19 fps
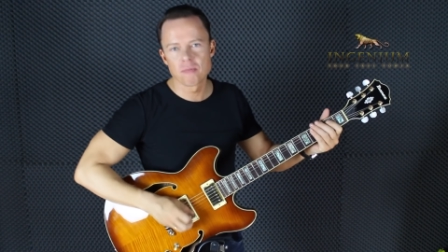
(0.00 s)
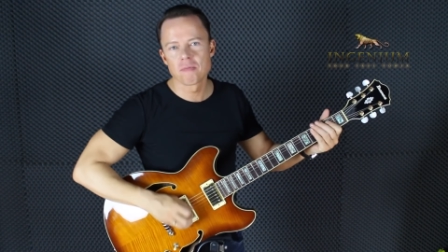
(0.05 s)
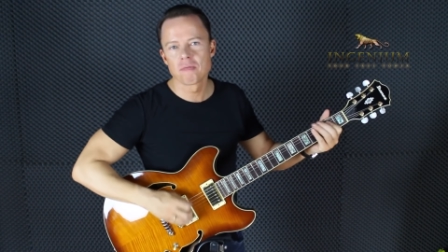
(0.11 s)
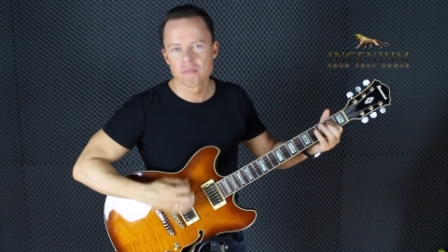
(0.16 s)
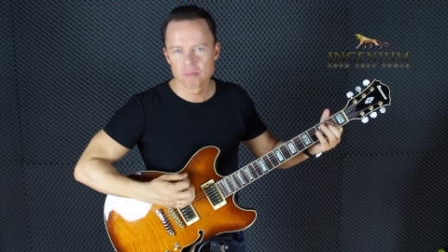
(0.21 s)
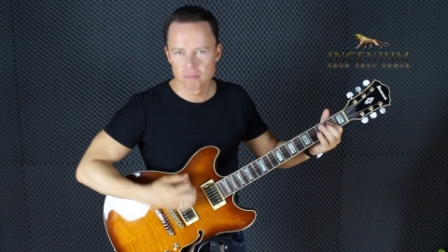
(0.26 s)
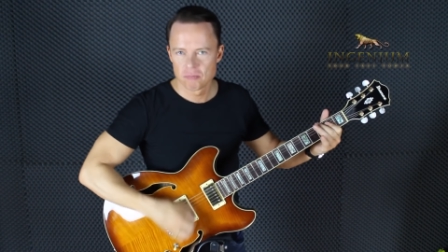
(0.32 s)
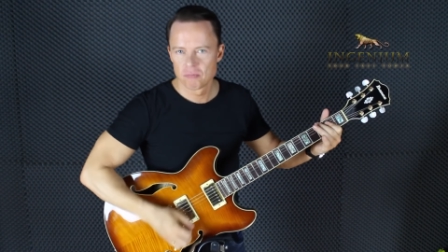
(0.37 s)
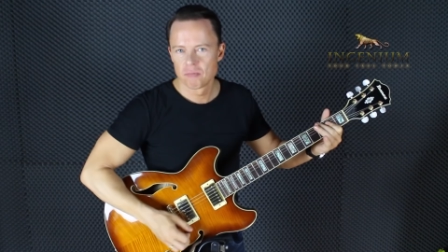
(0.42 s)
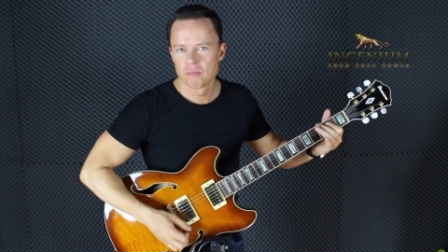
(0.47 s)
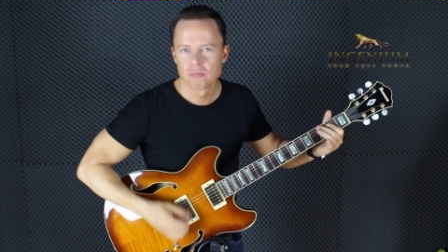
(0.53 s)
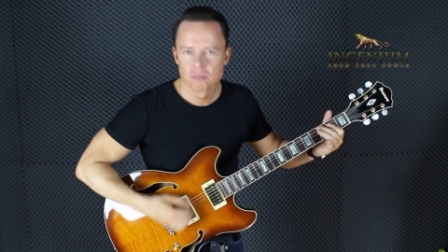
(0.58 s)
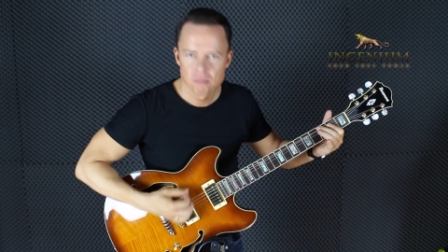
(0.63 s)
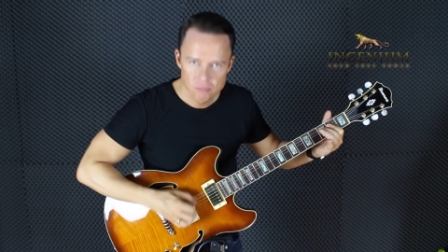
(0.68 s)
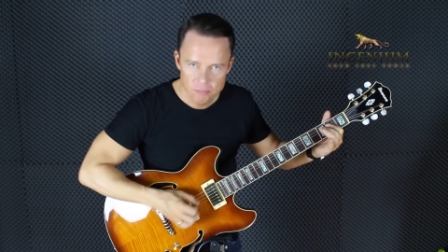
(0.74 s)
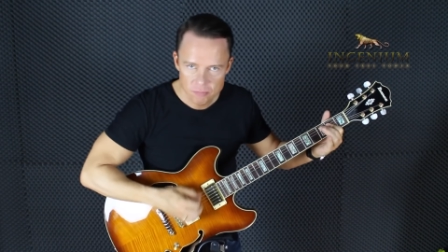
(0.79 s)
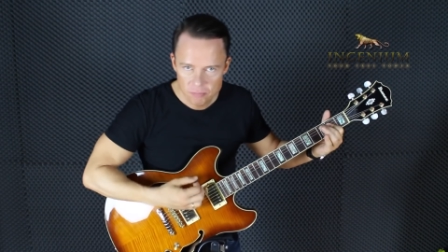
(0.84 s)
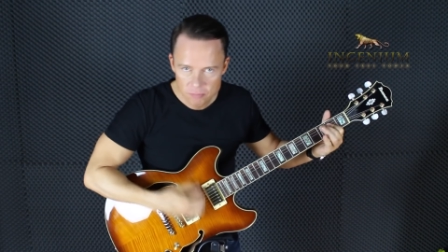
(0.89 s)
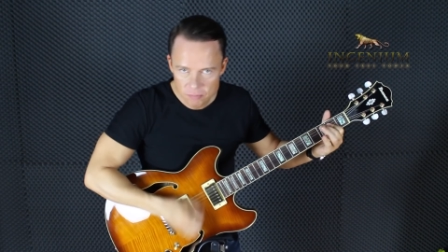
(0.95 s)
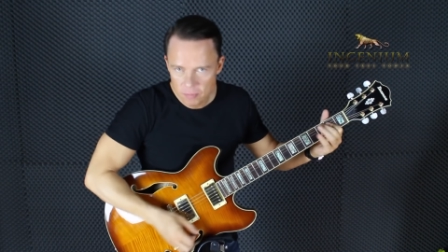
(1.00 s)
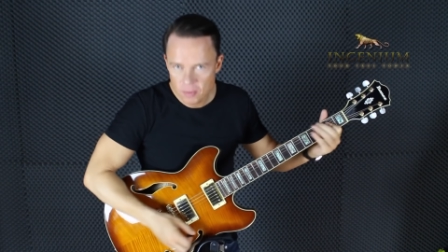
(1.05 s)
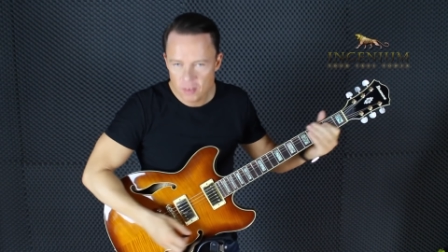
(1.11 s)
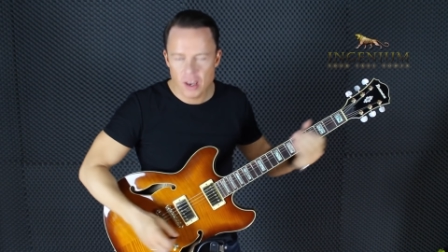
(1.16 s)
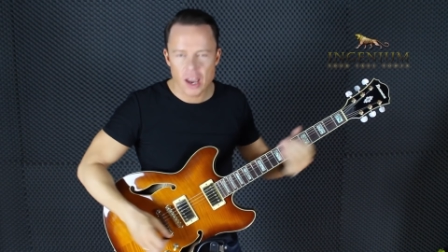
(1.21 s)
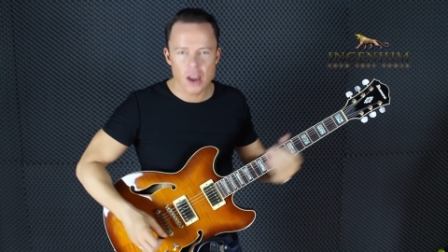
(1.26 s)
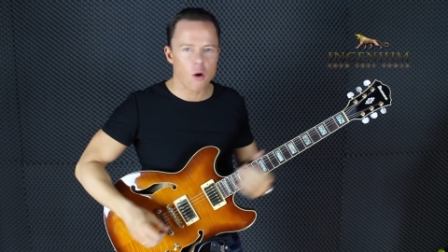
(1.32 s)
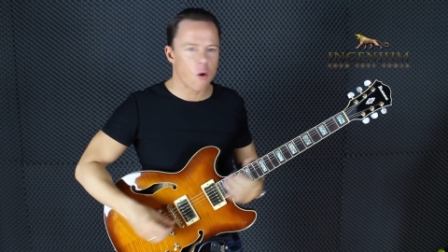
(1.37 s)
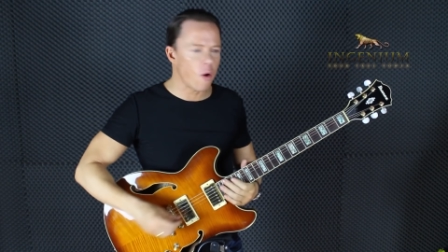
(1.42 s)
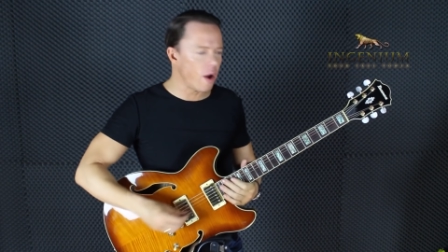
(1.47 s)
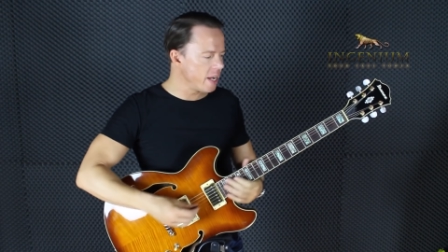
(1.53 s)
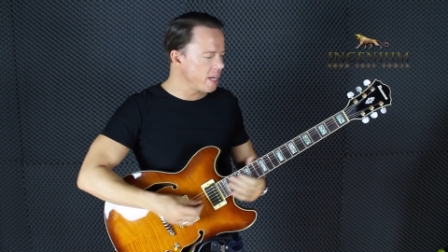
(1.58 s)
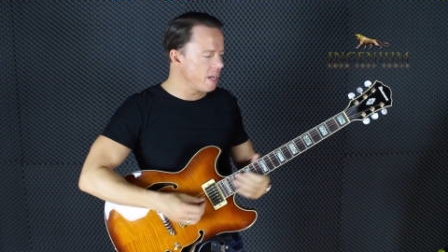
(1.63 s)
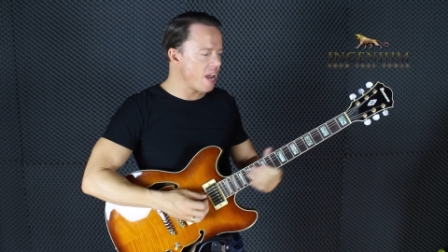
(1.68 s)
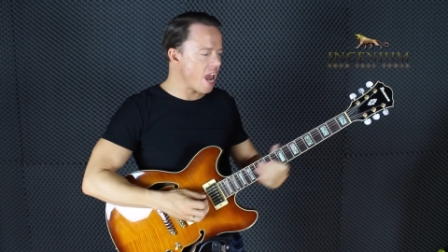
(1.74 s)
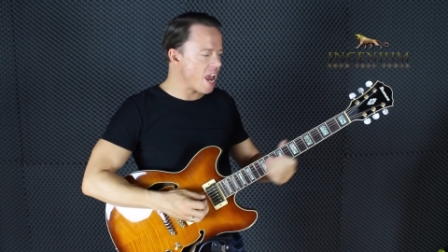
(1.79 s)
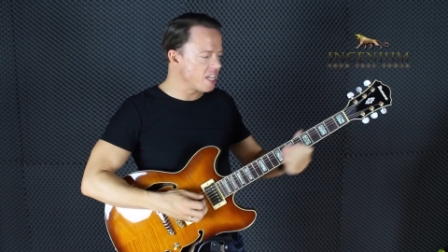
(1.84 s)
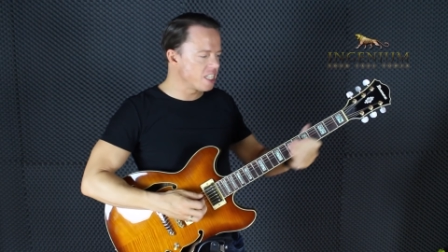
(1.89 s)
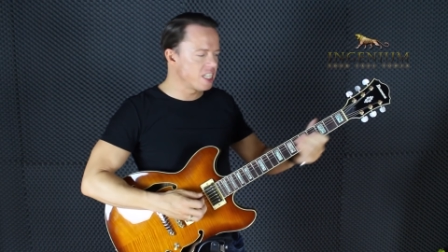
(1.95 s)
or
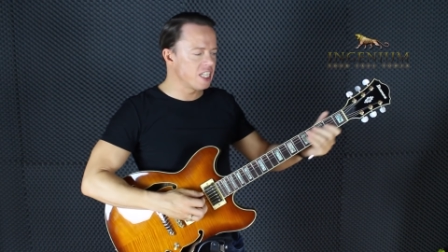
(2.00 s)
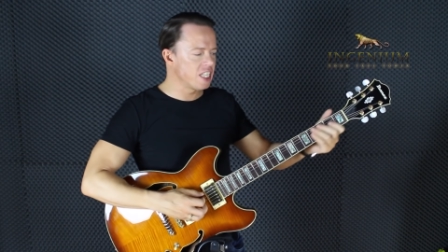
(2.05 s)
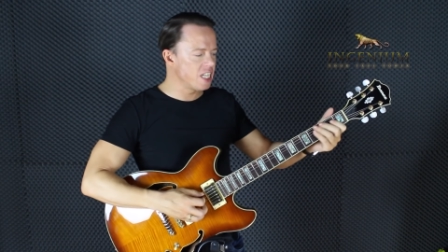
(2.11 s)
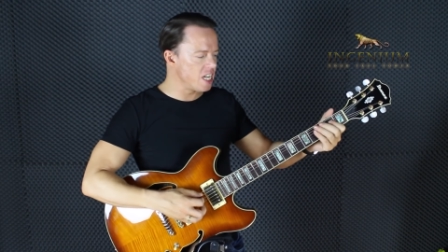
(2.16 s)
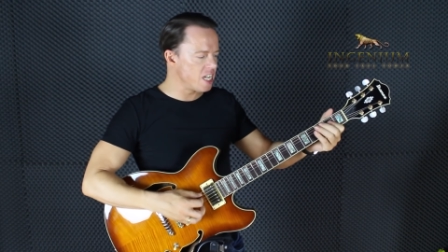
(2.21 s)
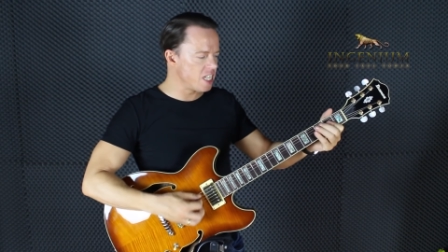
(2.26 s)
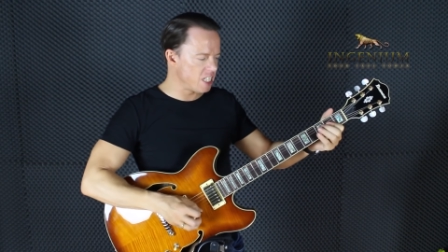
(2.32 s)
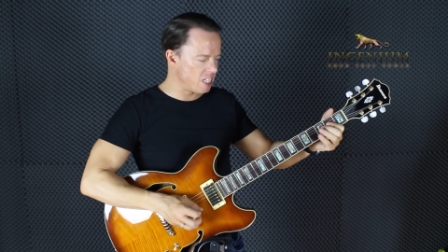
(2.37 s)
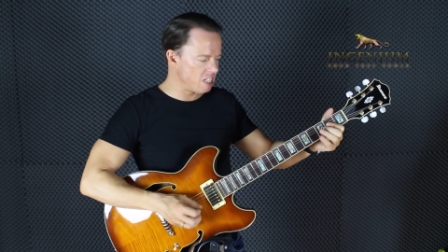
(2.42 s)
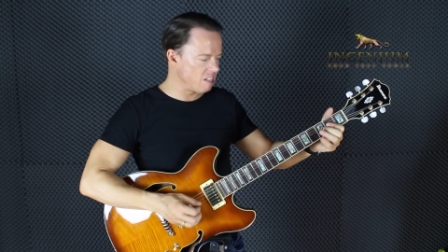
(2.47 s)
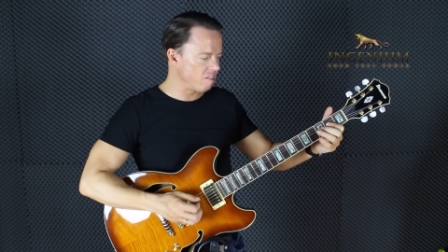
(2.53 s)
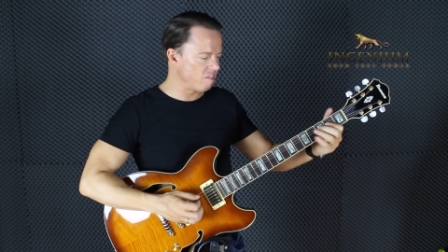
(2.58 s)
any AC/DC.